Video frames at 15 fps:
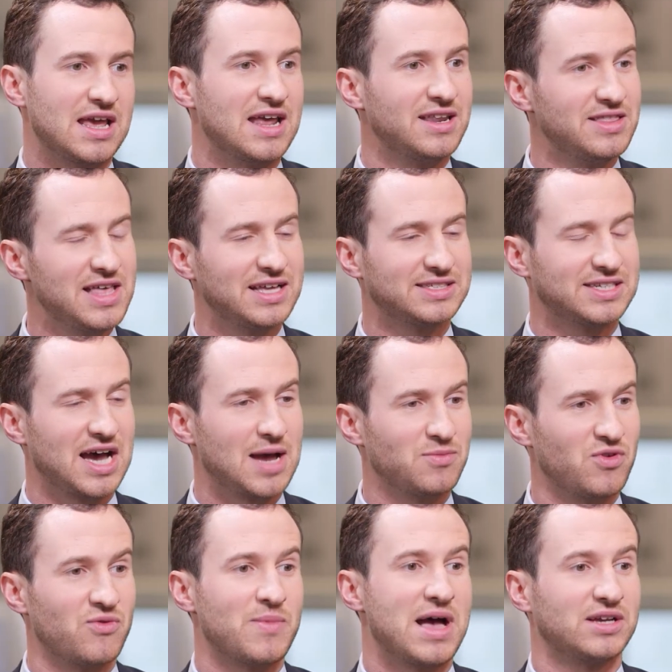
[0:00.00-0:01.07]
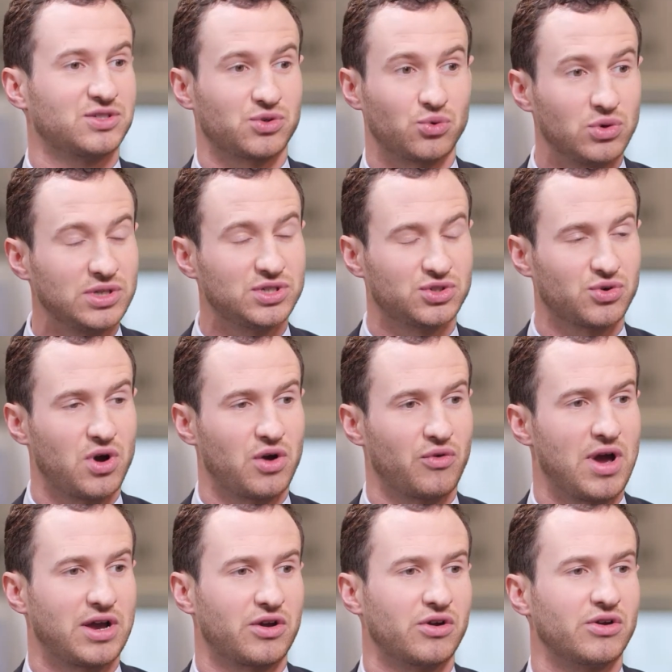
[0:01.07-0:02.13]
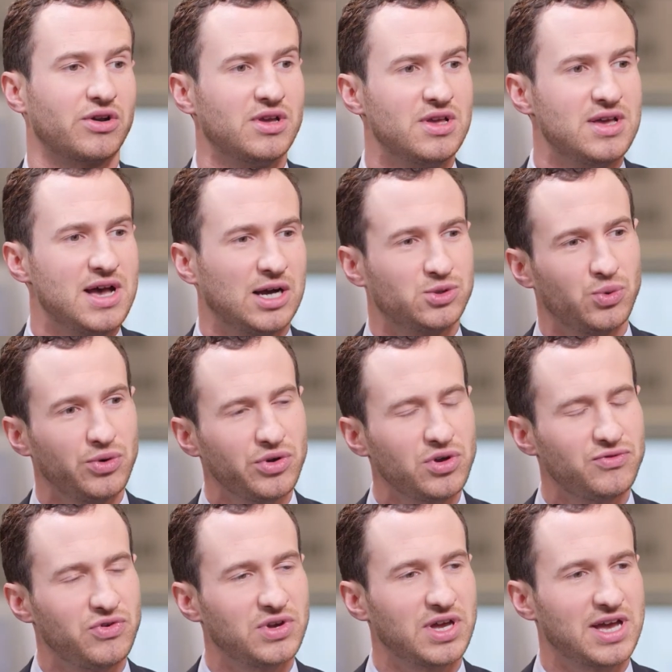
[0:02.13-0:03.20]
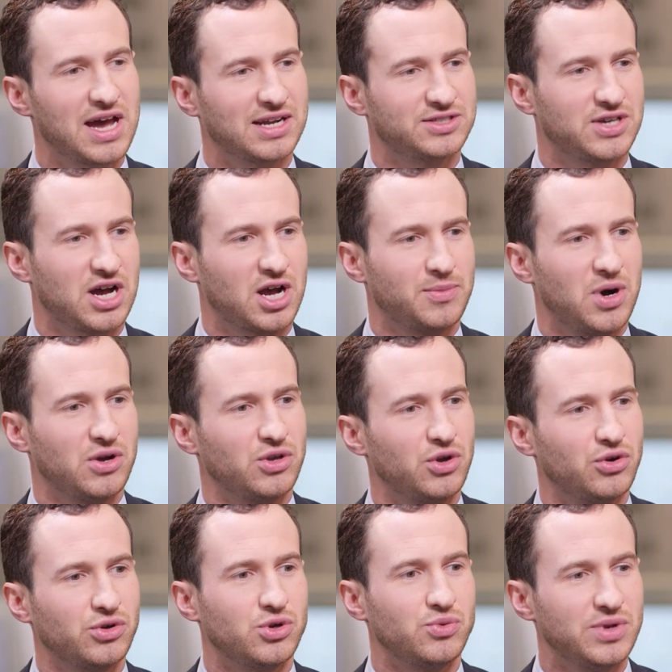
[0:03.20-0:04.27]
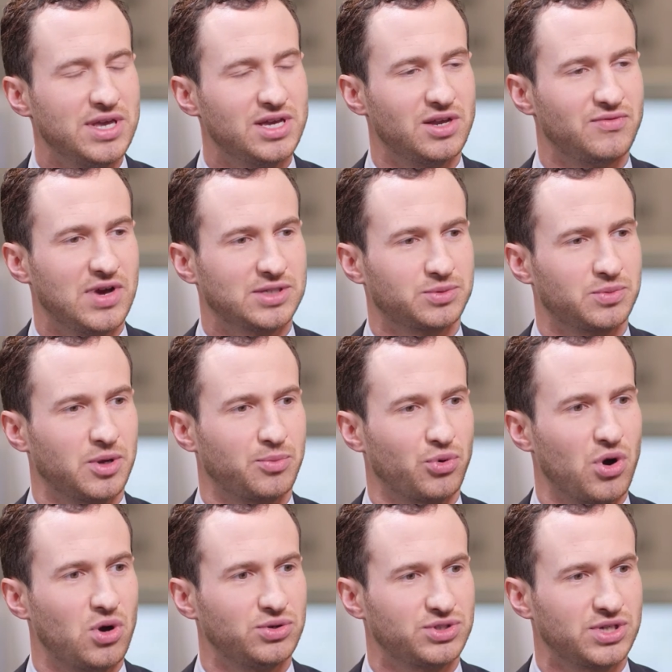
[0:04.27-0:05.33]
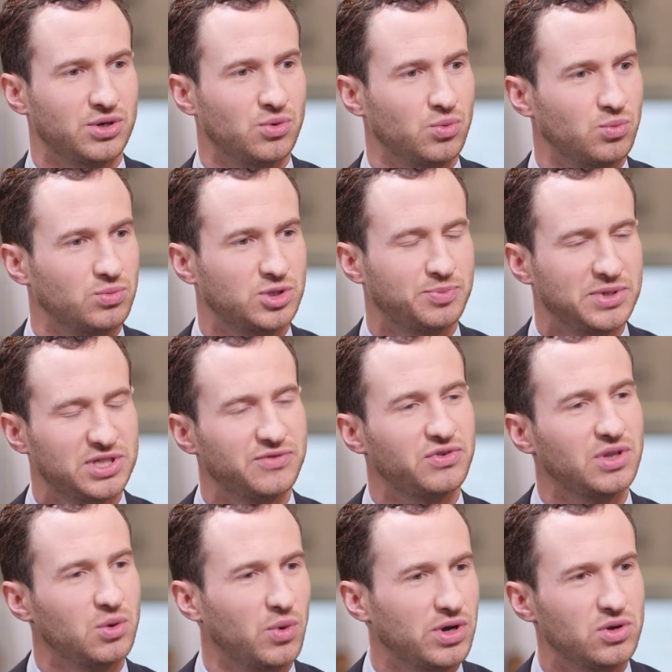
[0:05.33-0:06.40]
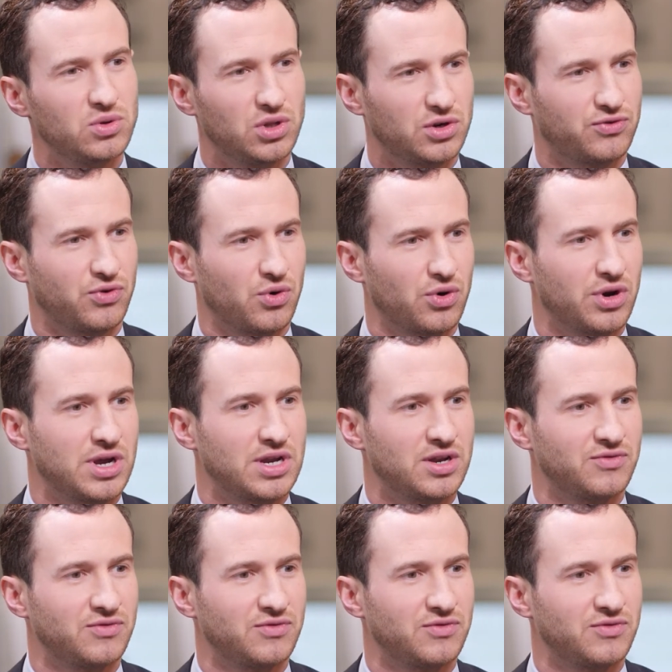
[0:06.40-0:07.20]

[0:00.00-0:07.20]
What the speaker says: and in that time you've amassed a really strong record. I was wondering if you could kind of talk about your unique investment approach and specifically what you look for in